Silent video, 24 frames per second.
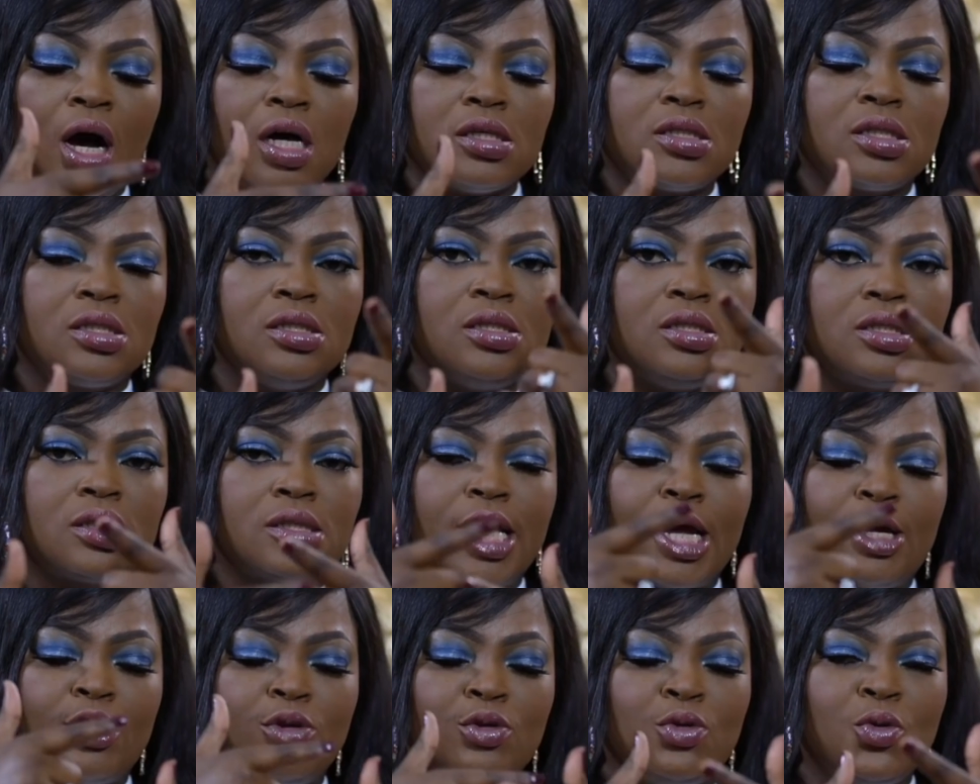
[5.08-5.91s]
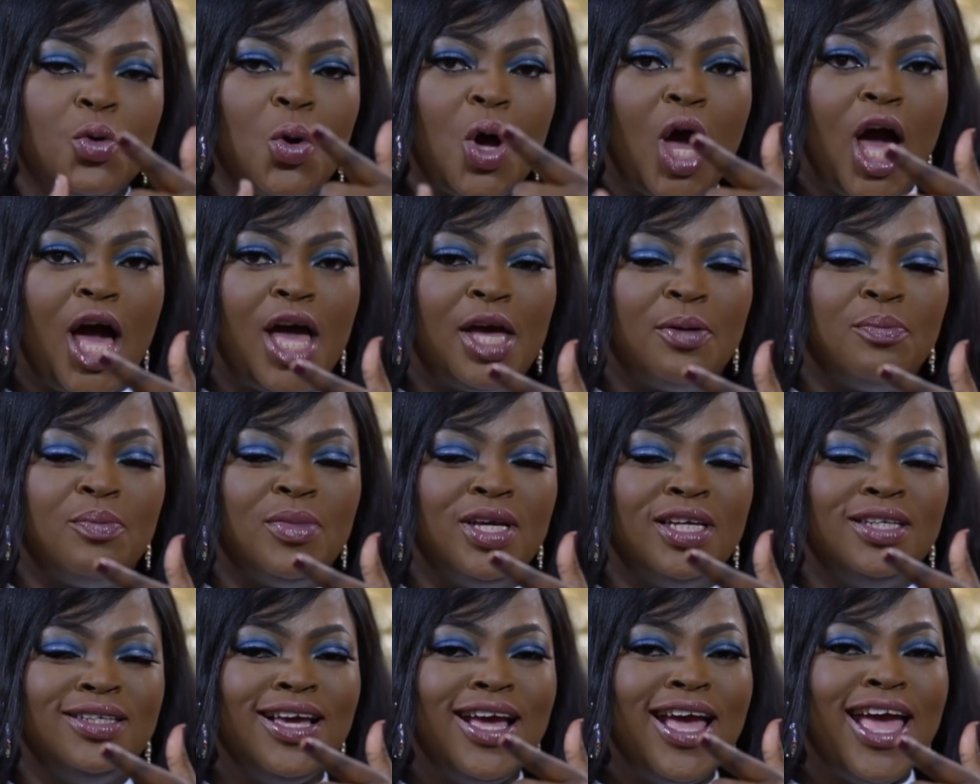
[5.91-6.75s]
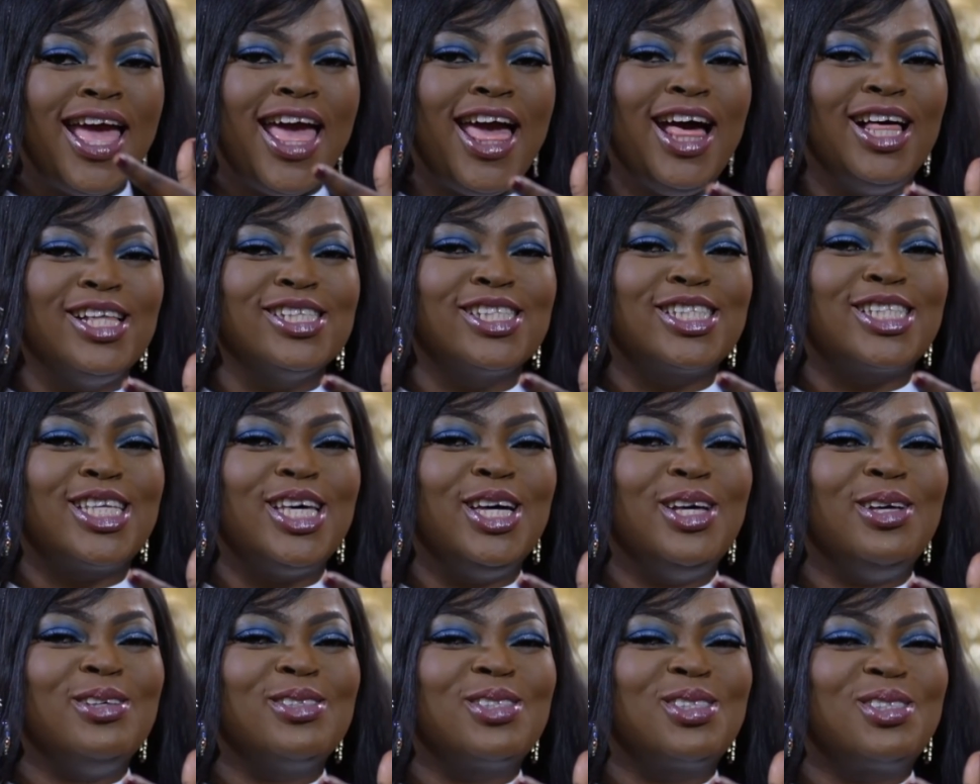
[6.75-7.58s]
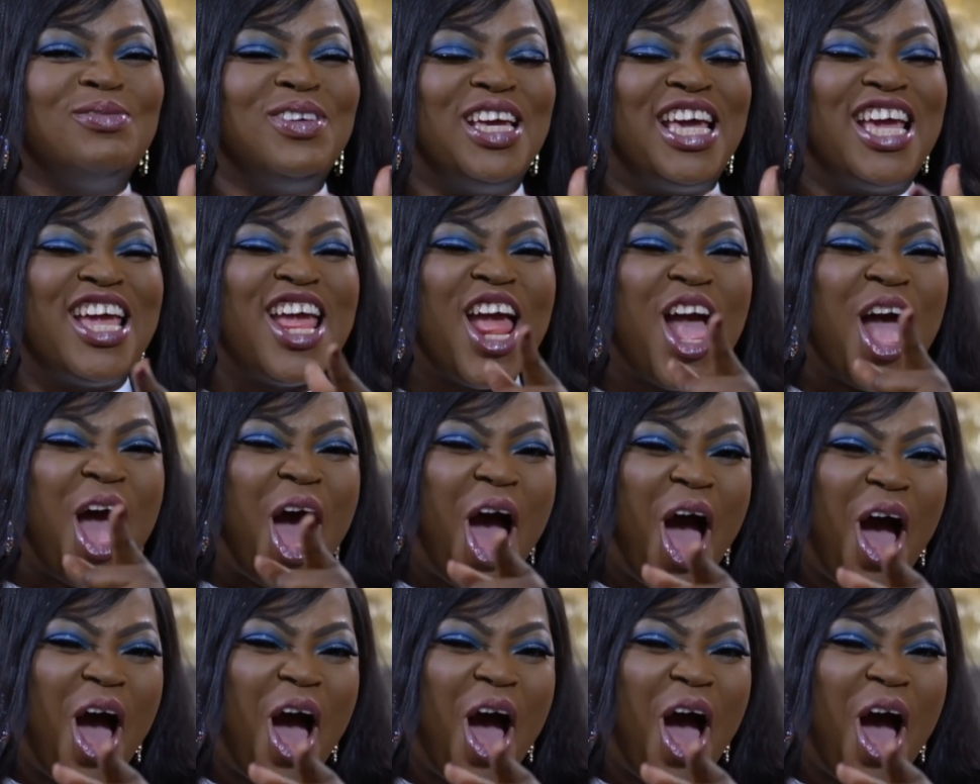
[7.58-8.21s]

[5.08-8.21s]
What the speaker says: Hussein, it's like, you know how I mean? Hell kills me.